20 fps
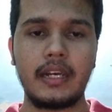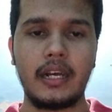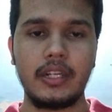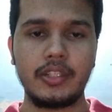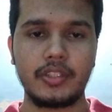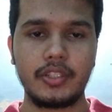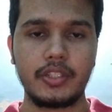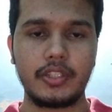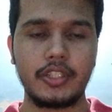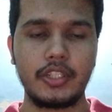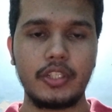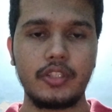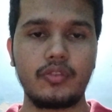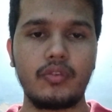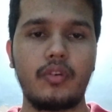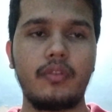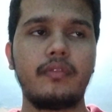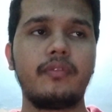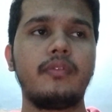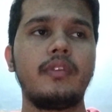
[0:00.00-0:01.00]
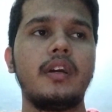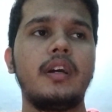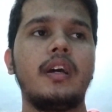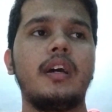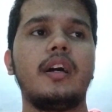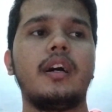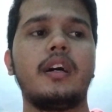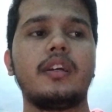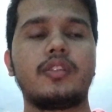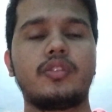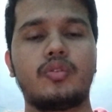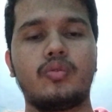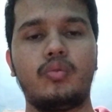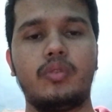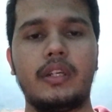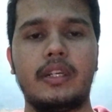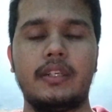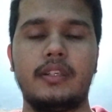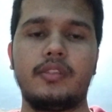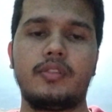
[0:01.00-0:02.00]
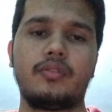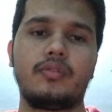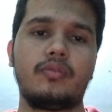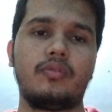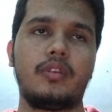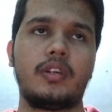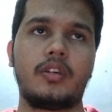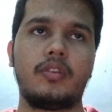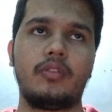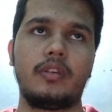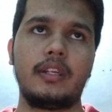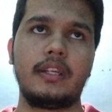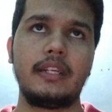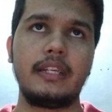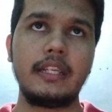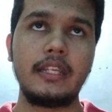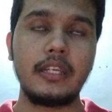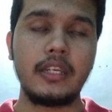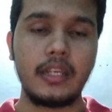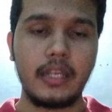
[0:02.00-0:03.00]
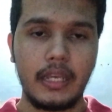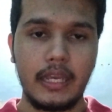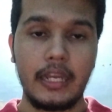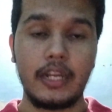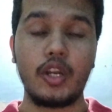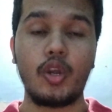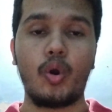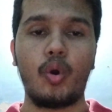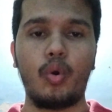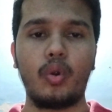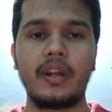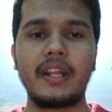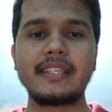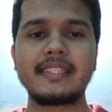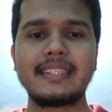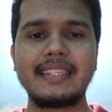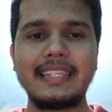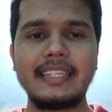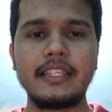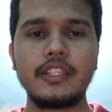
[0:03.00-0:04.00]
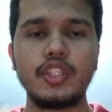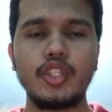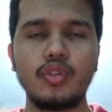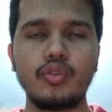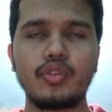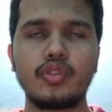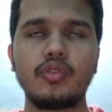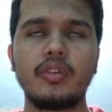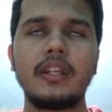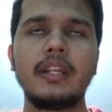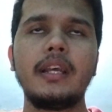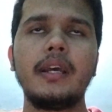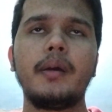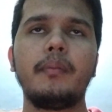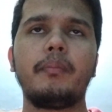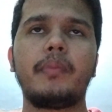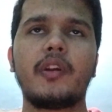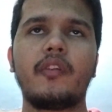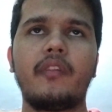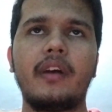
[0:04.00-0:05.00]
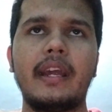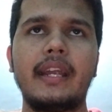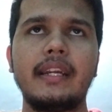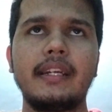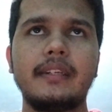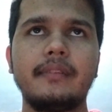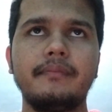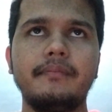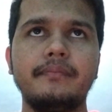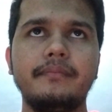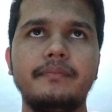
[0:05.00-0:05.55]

answer sheet of a student. So accordingly and honestly you should provide